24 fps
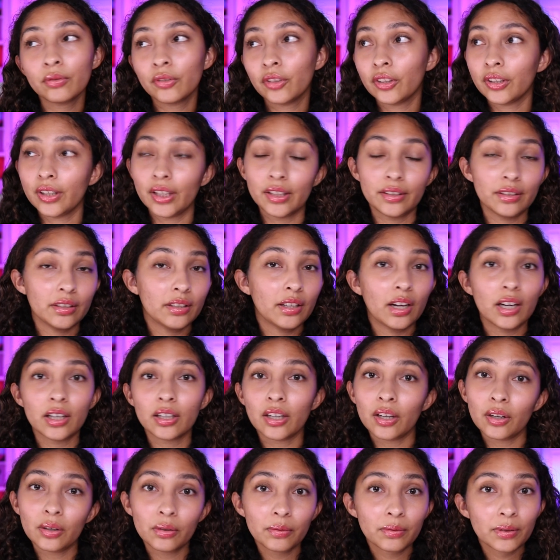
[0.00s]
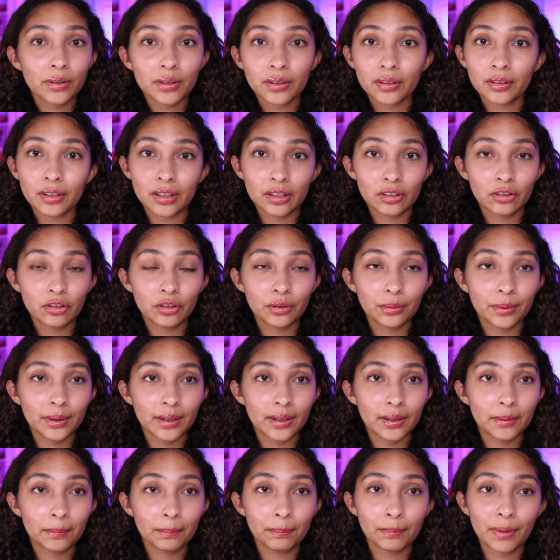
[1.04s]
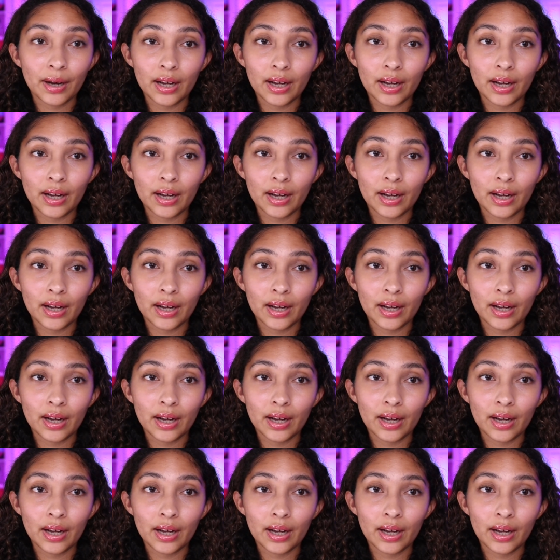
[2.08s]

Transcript: Jennette did not go further into it,